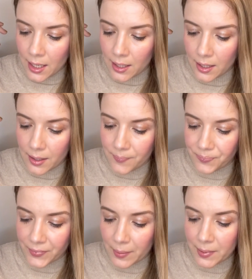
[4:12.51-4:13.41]

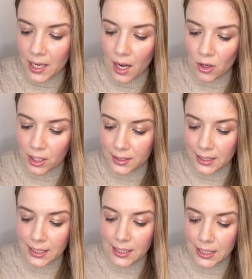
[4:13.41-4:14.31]

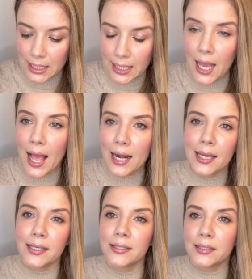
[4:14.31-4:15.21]
epigallocatechin
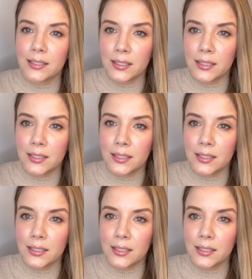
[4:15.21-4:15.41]
gallate,